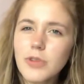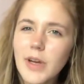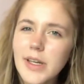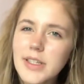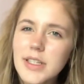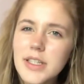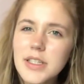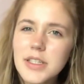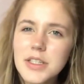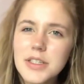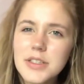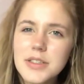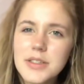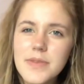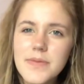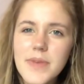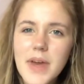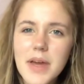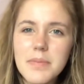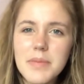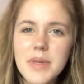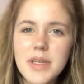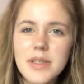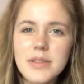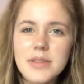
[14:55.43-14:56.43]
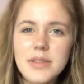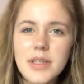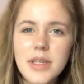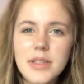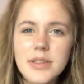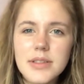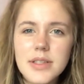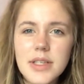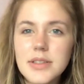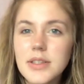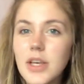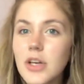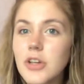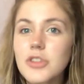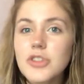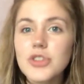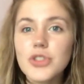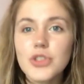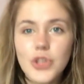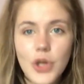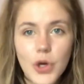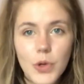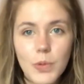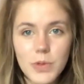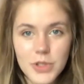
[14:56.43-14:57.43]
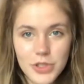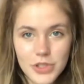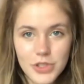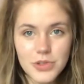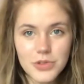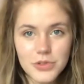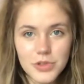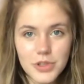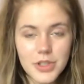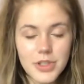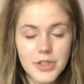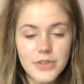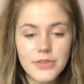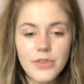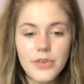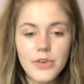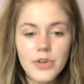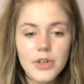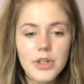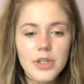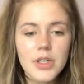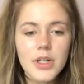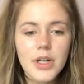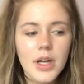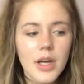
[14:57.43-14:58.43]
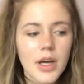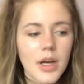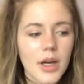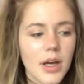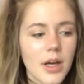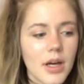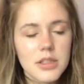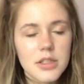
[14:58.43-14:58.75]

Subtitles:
trendiness, if that makes sense, as long as you know what you're looking for.